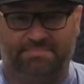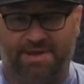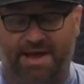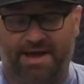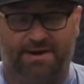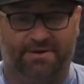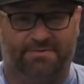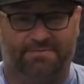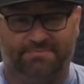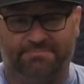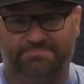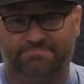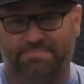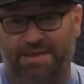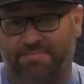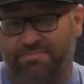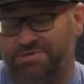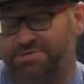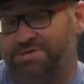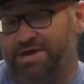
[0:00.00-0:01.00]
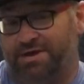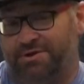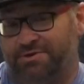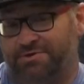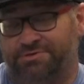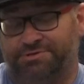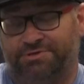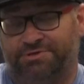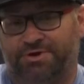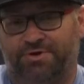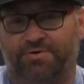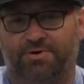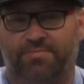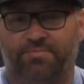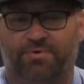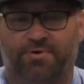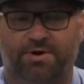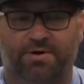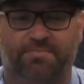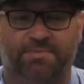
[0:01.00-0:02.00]
I don't know, maybe 10 years ago or
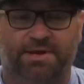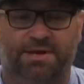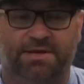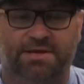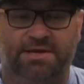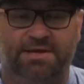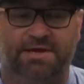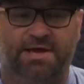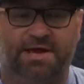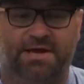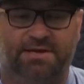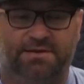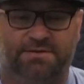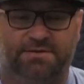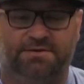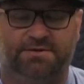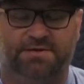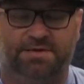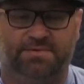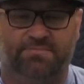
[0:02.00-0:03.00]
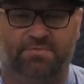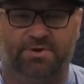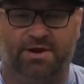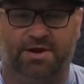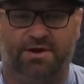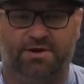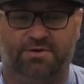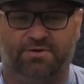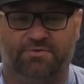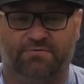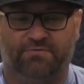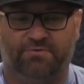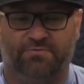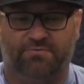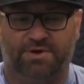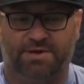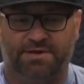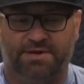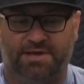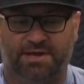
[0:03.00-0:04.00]
more, but he brought it over
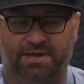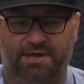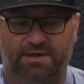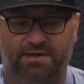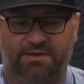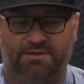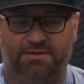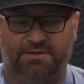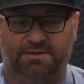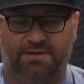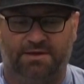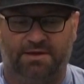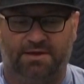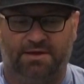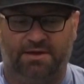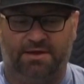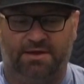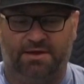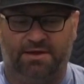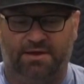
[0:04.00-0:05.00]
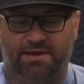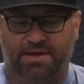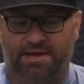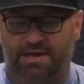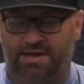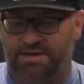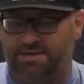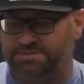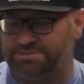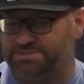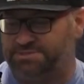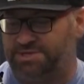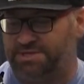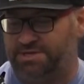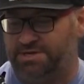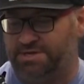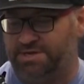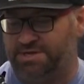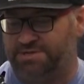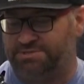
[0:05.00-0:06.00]
one day, and it's
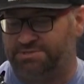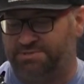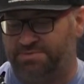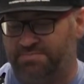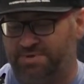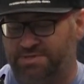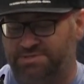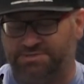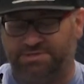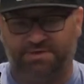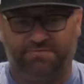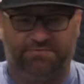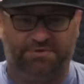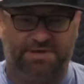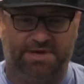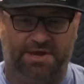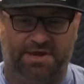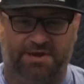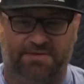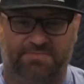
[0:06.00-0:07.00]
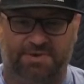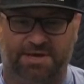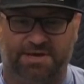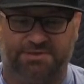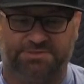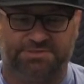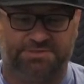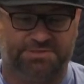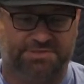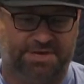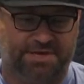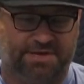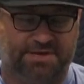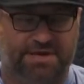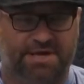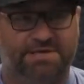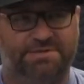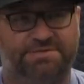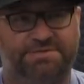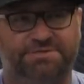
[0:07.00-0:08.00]
sitting next to my 70 AMX. You take a
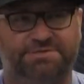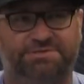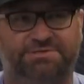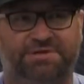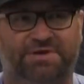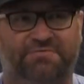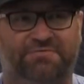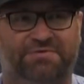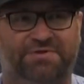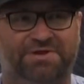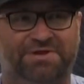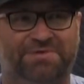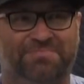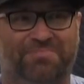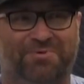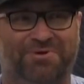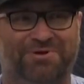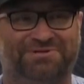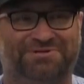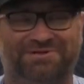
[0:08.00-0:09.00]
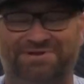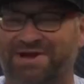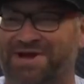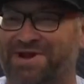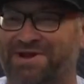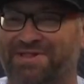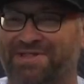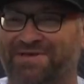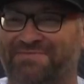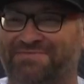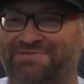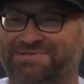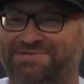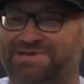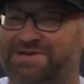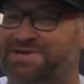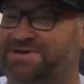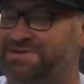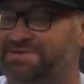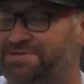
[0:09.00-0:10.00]
1970 Porsche
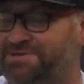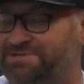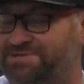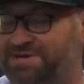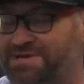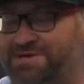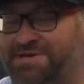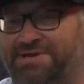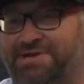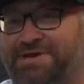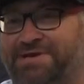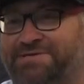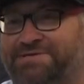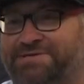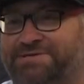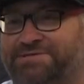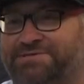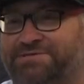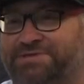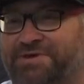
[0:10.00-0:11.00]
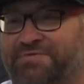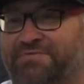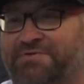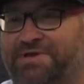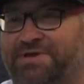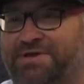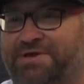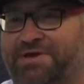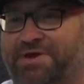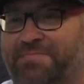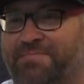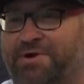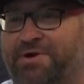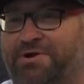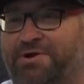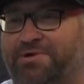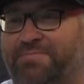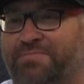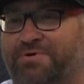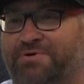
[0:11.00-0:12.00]
911T and you take a 1970
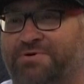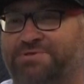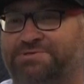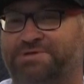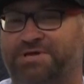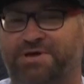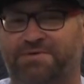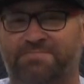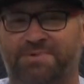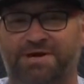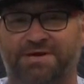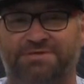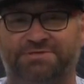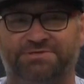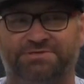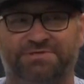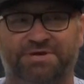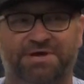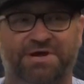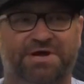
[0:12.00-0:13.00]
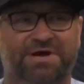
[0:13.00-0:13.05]
American Motors AMX.